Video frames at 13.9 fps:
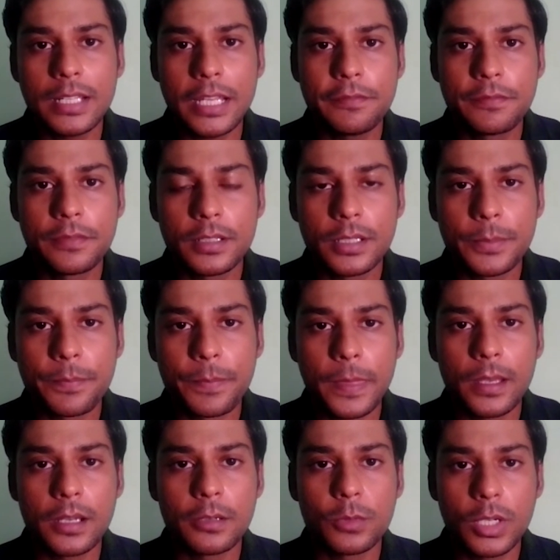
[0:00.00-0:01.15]
real life
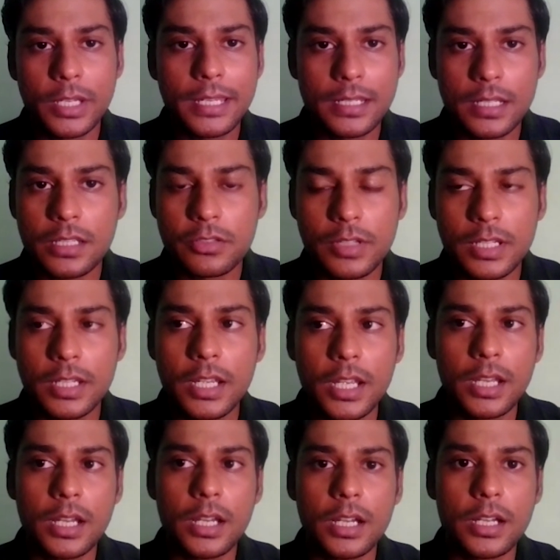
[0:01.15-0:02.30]
working industry,
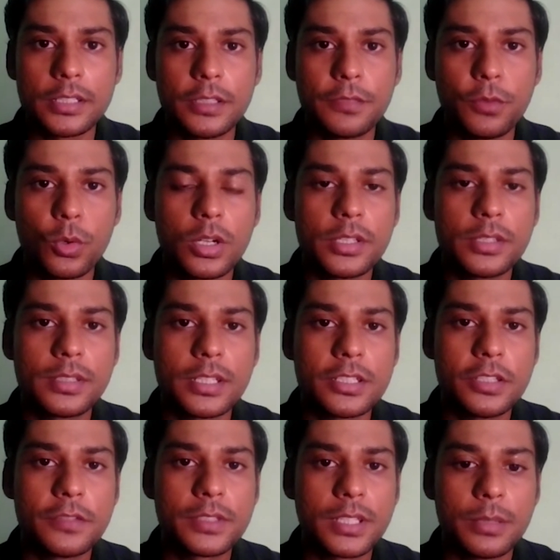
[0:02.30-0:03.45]
the focus
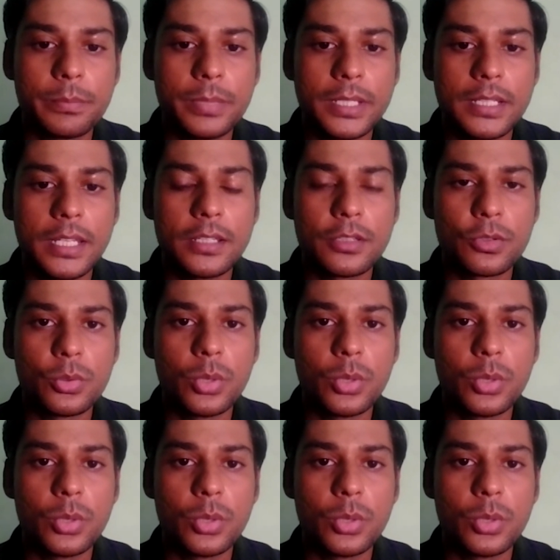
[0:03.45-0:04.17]
shifts completely